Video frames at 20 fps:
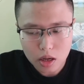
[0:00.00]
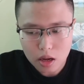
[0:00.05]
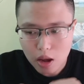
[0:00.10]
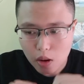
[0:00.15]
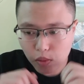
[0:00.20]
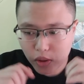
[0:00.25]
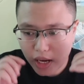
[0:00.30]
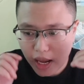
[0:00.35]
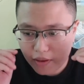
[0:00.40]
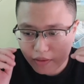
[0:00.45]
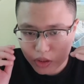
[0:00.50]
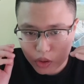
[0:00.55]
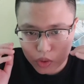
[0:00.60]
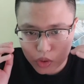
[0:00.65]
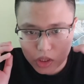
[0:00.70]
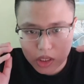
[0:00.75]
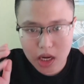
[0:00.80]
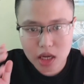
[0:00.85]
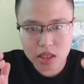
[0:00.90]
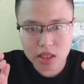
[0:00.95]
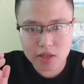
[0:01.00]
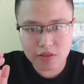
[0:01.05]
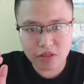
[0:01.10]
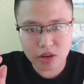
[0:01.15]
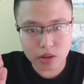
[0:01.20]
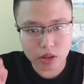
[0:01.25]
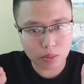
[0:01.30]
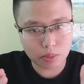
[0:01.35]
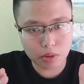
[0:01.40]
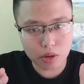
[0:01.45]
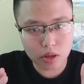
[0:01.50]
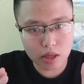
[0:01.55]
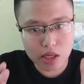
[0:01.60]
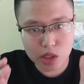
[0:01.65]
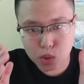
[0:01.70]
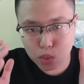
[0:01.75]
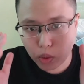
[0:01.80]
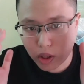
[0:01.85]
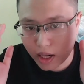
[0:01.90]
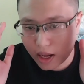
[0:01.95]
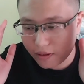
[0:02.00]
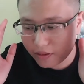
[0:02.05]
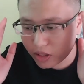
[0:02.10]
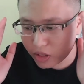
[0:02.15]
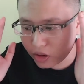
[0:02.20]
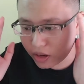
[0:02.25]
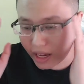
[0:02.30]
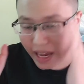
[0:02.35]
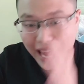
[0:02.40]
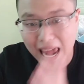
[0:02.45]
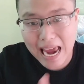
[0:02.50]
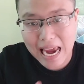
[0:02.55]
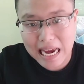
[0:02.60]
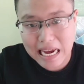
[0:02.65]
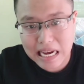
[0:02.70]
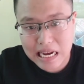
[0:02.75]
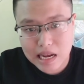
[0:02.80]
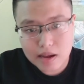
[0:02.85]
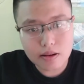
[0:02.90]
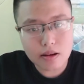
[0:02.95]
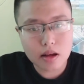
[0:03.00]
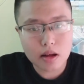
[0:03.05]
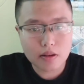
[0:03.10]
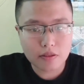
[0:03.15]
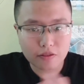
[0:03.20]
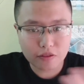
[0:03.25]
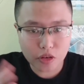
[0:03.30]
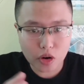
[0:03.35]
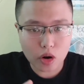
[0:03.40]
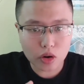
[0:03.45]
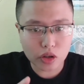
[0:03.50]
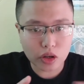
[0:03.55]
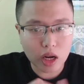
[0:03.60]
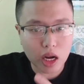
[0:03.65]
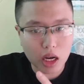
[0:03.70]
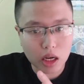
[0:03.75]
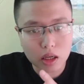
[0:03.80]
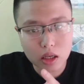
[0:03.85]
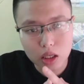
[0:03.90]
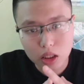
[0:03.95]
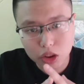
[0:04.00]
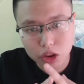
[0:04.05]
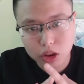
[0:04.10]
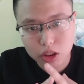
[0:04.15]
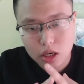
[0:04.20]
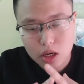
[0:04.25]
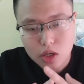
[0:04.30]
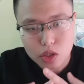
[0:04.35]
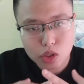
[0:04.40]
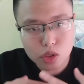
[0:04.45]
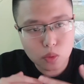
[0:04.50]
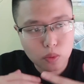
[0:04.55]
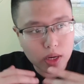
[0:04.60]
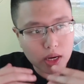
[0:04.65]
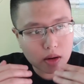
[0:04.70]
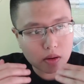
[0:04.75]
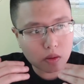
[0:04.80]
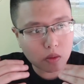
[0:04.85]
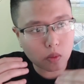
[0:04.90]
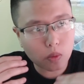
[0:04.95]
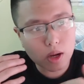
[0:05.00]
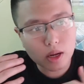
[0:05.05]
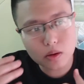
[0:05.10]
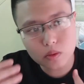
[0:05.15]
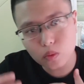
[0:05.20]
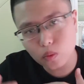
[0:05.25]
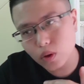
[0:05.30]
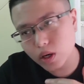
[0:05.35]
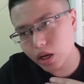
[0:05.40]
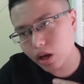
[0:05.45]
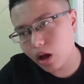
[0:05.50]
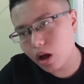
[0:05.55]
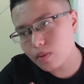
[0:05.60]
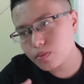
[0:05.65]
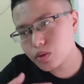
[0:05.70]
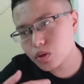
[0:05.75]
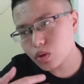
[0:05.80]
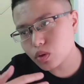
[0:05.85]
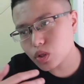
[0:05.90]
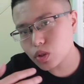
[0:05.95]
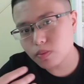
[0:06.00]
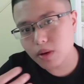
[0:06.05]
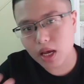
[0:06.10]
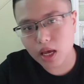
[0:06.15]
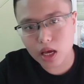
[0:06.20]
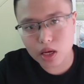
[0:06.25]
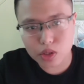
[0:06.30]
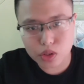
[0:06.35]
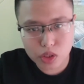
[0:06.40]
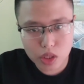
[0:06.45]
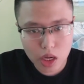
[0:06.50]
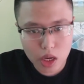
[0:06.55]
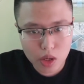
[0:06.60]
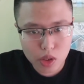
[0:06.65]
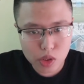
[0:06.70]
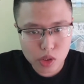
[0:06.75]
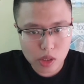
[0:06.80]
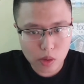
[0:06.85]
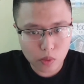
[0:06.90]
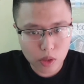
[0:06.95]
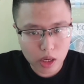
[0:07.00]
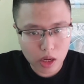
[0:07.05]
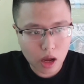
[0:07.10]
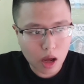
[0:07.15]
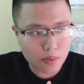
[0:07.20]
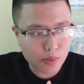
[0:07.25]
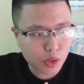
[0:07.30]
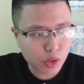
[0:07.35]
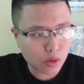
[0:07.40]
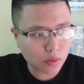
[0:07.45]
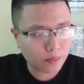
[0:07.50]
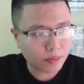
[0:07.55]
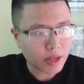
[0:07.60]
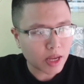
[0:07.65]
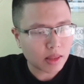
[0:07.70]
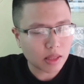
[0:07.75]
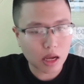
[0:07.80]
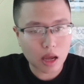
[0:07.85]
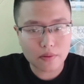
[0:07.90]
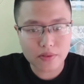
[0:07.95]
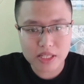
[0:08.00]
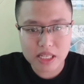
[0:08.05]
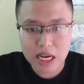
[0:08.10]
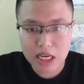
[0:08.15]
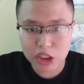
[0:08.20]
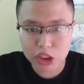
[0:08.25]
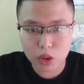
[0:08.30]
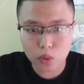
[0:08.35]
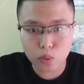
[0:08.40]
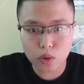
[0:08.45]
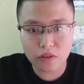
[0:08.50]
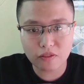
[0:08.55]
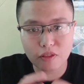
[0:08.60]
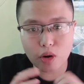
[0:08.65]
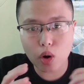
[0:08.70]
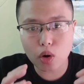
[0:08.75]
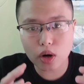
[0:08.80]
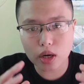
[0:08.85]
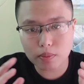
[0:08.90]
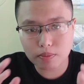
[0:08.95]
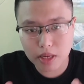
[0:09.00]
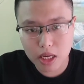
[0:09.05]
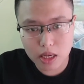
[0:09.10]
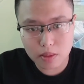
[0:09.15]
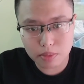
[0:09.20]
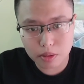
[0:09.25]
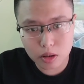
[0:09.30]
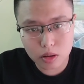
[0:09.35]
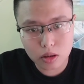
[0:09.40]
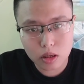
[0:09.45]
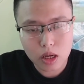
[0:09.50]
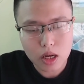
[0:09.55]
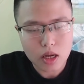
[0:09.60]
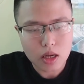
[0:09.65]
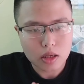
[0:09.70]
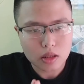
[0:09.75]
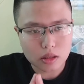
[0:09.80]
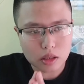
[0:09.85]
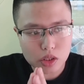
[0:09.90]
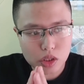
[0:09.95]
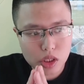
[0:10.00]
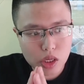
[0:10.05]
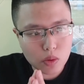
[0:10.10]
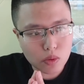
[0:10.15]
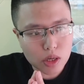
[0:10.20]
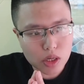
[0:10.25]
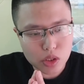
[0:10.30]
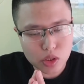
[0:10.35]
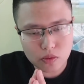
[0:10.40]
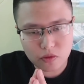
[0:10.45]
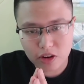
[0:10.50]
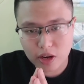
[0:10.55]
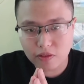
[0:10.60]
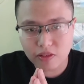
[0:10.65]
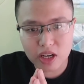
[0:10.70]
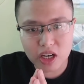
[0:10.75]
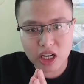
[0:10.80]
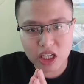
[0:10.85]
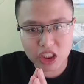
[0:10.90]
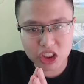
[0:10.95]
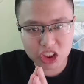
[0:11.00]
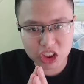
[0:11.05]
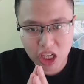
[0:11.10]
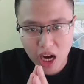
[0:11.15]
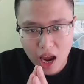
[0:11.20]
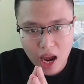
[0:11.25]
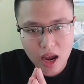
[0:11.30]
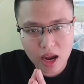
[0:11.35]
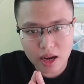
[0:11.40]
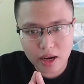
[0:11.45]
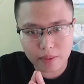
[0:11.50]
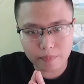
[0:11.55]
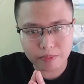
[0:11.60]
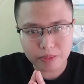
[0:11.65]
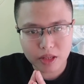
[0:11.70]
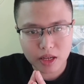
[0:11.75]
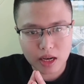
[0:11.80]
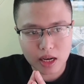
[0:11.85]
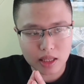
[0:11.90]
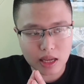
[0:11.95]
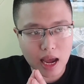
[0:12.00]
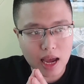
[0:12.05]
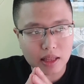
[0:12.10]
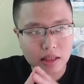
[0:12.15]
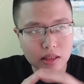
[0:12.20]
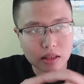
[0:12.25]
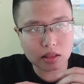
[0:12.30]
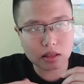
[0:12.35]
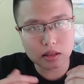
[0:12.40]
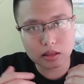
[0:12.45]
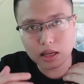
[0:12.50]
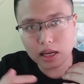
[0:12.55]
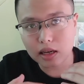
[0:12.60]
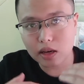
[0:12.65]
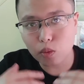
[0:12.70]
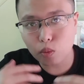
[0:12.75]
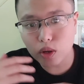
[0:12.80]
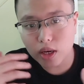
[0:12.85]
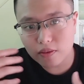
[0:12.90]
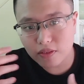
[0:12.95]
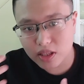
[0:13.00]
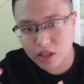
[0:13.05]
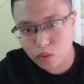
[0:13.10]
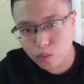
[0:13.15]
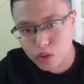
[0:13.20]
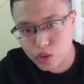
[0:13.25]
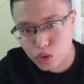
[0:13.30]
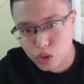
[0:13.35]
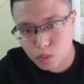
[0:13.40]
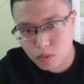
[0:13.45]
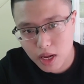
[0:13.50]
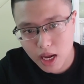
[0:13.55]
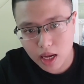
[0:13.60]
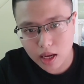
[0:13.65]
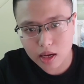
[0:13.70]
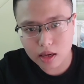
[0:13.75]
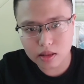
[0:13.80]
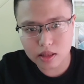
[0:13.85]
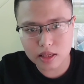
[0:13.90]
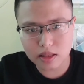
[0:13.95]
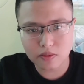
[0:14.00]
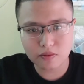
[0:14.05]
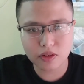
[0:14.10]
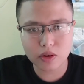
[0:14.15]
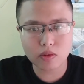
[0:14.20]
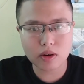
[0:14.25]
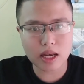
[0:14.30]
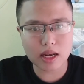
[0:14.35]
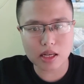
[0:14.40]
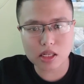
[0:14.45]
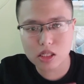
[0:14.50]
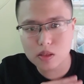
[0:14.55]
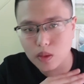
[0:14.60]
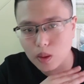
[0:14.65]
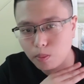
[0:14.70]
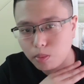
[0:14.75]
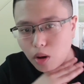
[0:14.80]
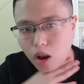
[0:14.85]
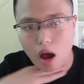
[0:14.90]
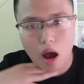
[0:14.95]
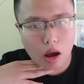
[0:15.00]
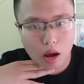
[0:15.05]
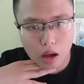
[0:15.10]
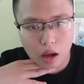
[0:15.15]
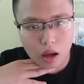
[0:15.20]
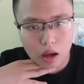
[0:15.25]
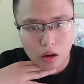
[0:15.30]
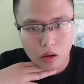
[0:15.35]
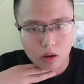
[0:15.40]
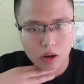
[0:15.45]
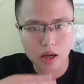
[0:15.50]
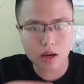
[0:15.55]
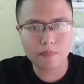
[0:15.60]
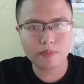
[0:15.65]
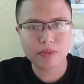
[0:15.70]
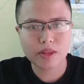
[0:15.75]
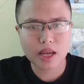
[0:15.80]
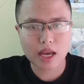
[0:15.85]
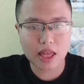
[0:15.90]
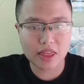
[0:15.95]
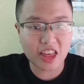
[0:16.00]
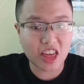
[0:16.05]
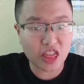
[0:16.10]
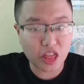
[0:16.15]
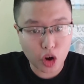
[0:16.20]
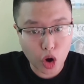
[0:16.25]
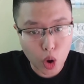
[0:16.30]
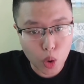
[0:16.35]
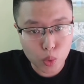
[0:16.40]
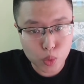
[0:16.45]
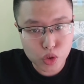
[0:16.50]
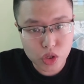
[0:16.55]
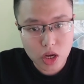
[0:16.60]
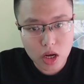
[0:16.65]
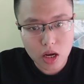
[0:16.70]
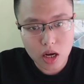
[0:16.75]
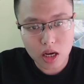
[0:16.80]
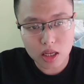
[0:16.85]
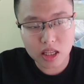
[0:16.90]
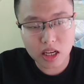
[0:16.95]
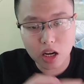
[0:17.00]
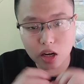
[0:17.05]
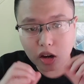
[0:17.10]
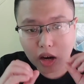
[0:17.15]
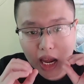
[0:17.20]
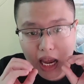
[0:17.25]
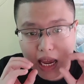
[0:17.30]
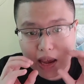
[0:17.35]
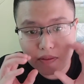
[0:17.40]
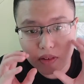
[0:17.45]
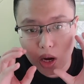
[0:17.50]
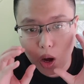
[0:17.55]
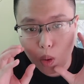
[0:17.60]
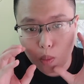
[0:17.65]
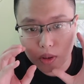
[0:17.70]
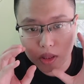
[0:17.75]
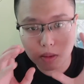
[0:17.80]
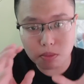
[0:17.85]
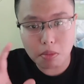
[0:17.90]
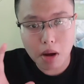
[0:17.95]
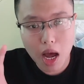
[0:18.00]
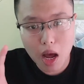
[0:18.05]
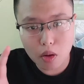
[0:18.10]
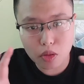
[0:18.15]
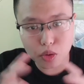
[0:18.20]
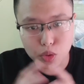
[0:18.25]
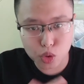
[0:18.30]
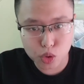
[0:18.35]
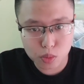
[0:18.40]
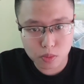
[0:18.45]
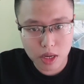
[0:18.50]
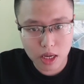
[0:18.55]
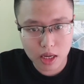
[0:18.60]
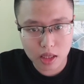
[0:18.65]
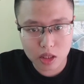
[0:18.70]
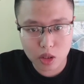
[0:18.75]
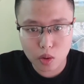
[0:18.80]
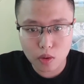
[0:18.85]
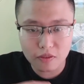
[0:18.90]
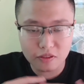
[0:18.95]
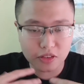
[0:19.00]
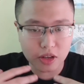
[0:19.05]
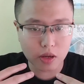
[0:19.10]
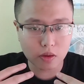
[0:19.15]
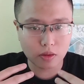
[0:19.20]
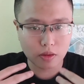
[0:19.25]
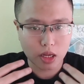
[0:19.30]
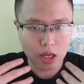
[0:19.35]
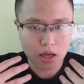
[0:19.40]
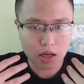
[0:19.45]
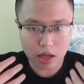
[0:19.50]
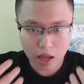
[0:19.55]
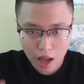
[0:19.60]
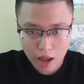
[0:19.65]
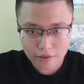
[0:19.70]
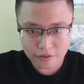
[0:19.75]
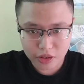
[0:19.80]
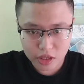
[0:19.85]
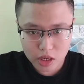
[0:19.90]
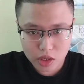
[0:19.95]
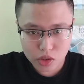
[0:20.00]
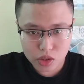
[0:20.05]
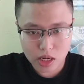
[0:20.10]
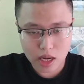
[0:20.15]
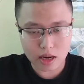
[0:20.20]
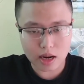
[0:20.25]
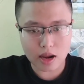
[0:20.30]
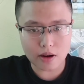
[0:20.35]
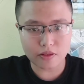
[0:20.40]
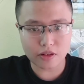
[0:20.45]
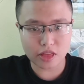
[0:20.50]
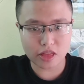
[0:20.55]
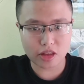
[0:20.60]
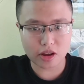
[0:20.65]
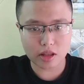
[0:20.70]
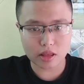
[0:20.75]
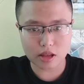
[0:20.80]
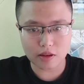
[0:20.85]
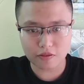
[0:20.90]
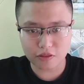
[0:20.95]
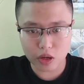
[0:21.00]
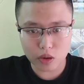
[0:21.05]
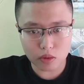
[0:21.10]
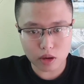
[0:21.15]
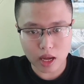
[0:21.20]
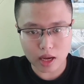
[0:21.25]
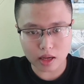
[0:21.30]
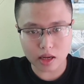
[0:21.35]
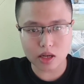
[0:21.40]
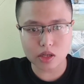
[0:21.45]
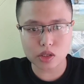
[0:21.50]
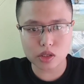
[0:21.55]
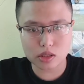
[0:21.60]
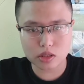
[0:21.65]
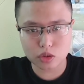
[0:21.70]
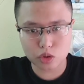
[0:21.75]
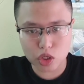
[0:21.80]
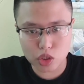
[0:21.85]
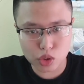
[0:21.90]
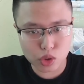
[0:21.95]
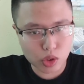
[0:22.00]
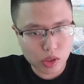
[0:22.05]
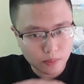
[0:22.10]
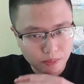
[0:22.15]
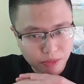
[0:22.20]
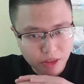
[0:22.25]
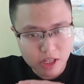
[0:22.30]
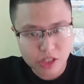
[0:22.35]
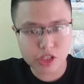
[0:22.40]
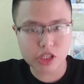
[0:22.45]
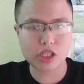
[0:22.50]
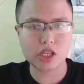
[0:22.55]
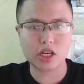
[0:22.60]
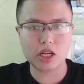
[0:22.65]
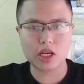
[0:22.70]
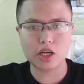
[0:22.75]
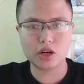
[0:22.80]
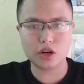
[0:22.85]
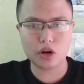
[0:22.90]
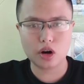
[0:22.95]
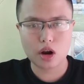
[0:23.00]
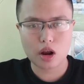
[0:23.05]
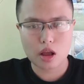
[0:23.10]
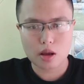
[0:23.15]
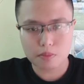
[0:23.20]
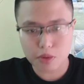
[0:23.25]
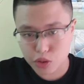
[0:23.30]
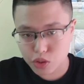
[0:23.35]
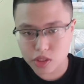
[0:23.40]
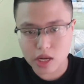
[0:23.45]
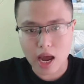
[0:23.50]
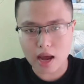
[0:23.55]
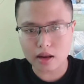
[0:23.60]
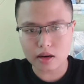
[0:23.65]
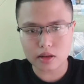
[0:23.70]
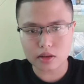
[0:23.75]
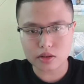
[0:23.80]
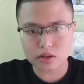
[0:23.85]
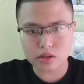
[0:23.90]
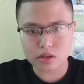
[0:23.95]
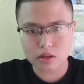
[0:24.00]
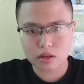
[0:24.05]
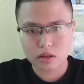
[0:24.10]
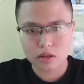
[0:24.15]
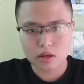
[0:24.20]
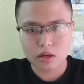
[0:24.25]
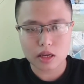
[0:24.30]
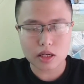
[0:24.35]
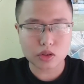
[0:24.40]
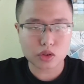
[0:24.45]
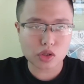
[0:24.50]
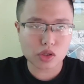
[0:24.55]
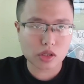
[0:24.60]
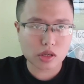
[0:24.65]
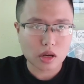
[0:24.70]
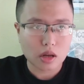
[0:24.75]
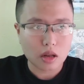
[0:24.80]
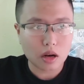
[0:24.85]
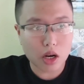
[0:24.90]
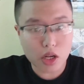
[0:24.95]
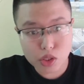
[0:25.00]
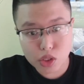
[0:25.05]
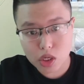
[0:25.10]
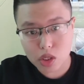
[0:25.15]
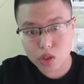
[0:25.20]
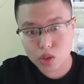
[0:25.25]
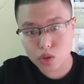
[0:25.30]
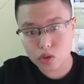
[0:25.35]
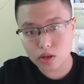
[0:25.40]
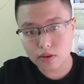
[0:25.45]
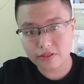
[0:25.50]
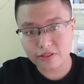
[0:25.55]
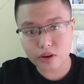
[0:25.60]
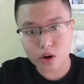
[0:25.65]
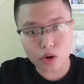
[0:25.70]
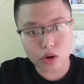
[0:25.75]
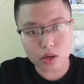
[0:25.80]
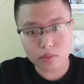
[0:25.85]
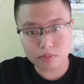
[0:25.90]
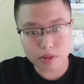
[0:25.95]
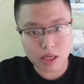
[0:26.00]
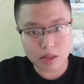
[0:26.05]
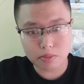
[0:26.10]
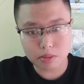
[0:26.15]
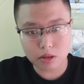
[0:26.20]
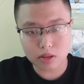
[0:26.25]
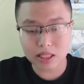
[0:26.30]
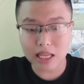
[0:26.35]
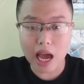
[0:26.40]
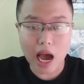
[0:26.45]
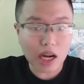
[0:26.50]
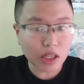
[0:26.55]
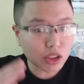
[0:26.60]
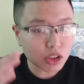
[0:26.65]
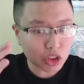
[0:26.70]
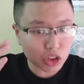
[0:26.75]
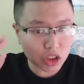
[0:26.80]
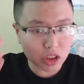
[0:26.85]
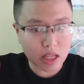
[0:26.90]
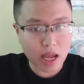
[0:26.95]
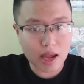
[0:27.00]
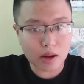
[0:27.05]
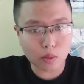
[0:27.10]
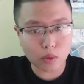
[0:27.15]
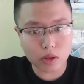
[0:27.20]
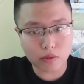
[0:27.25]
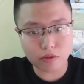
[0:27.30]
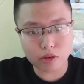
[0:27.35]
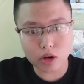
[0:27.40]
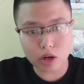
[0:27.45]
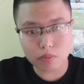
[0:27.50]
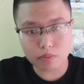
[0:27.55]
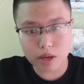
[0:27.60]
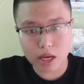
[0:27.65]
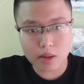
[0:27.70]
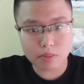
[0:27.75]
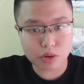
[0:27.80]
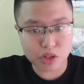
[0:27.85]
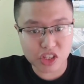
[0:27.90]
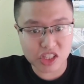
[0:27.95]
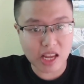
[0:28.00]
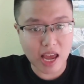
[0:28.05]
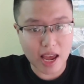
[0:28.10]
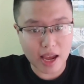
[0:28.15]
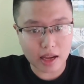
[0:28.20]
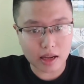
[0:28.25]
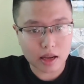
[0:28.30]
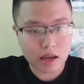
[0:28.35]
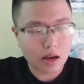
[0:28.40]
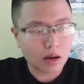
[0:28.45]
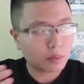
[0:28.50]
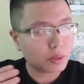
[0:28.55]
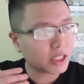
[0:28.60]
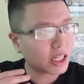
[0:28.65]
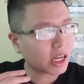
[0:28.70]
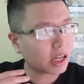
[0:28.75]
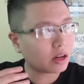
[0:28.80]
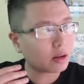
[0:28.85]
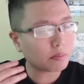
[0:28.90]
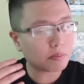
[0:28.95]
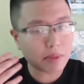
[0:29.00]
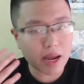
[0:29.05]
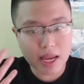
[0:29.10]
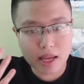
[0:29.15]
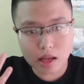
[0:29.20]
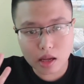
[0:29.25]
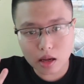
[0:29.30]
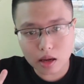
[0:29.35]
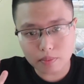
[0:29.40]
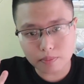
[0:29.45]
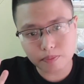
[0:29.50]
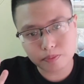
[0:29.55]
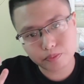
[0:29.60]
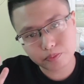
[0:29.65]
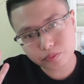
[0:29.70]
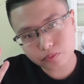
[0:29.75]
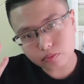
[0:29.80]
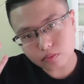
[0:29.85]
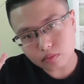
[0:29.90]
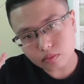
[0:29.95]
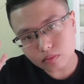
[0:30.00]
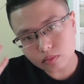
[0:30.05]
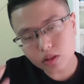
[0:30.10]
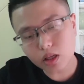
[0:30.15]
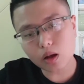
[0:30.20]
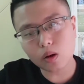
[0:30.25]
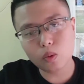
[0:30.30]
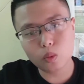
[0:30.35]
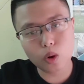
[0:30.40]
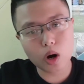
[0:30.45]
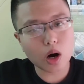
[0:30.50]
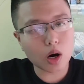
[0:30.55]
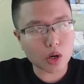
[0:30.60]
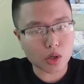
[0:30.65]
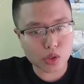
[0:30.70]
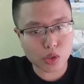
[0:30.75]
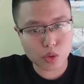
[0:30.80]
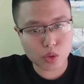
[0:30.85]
Whatever you study from the book is whatever you gain for your English. So when it comes to speaking skills, and when it comes to the conversation with foreign people, the students feel very shy, and whatever they want to speak, they feel like something blocked, okay, in their throat, and they cannot even open their mouth to speak. They don't feel confident, and everything they feel like is just sitting here, be silent, and just listen to the foreign people. They understand what the foreign people say, but they cannot make up words